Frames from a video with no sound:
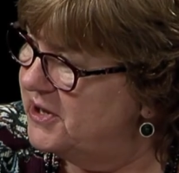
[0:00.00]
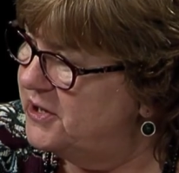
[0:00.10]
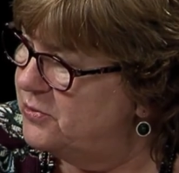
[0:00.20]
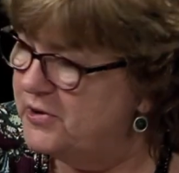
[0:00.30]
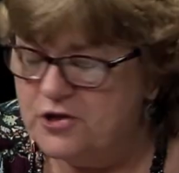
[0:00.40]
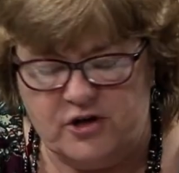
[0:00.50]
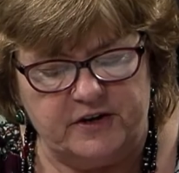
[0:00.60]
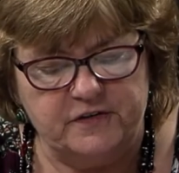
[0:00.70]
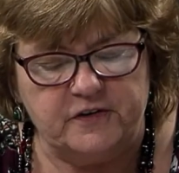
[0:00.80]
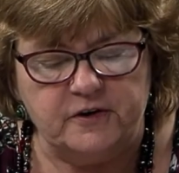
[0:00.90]
Blythe
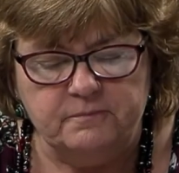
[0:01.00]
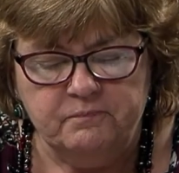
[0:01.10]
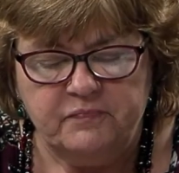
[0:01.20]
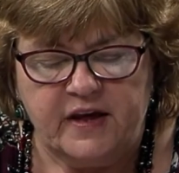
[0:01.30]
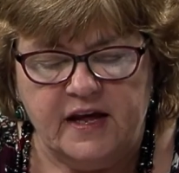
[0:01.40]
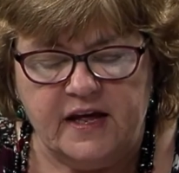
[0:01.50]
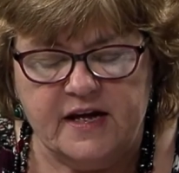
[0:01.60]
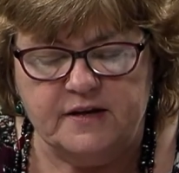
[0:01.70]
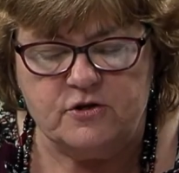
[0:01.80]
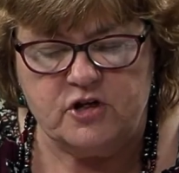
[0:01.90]
Winchester,
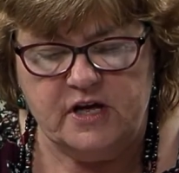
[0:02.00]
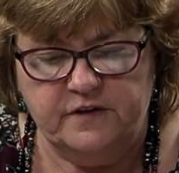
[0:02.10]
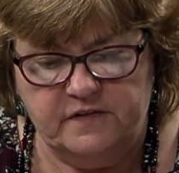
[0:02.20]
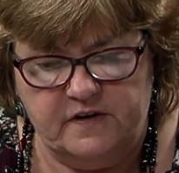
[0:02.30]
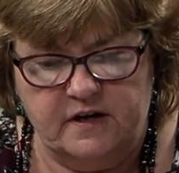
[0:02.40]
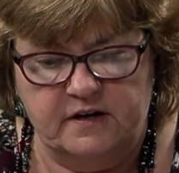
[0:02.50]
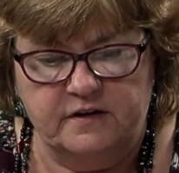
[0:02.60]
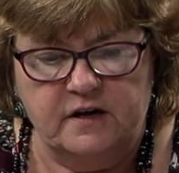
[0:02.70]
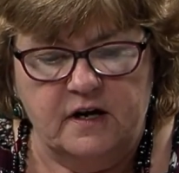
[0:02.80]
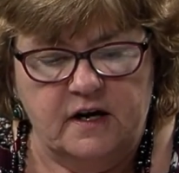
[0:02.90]
and she has
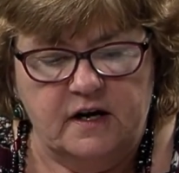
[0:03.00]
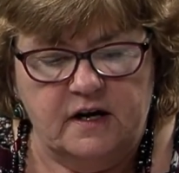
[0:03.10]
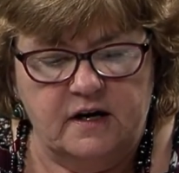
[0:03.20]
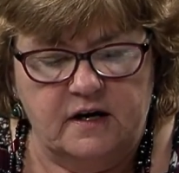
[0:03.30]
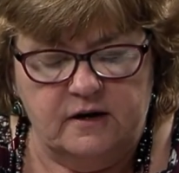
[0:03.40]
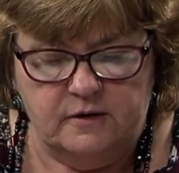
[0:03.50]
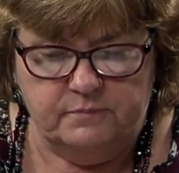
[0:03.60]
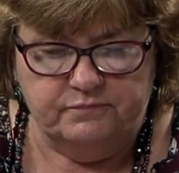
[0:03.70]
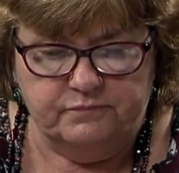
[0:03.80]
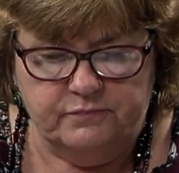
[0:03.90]
done
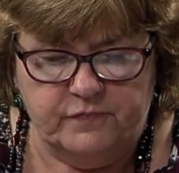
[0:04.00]
um,